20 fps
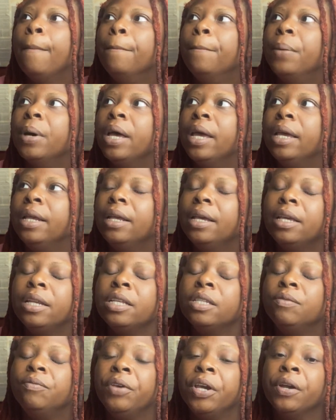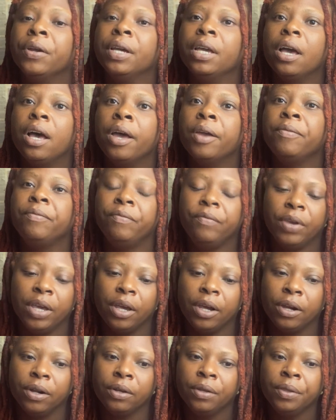But it is very
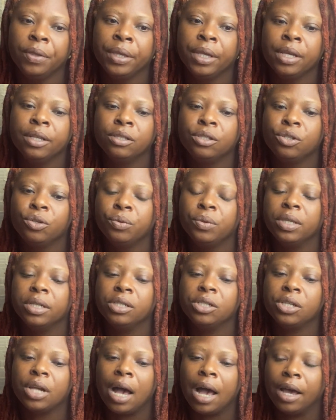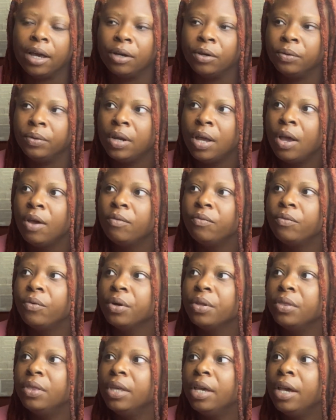unfair to the child
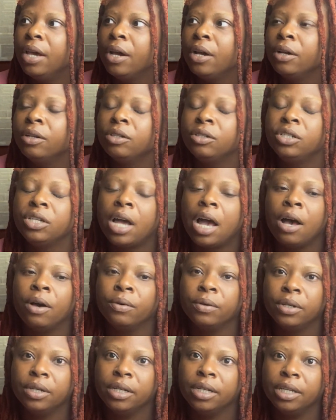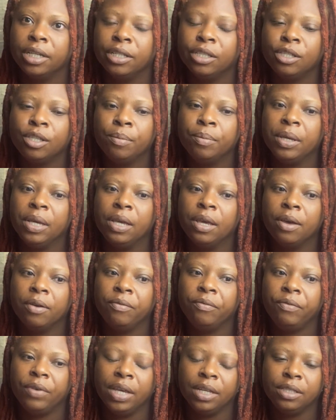for their childhood to be
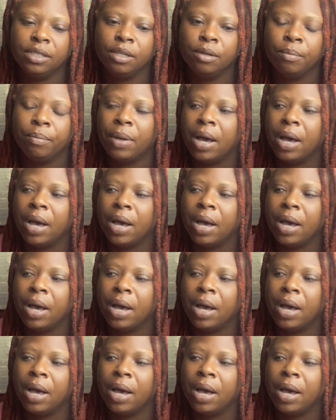affected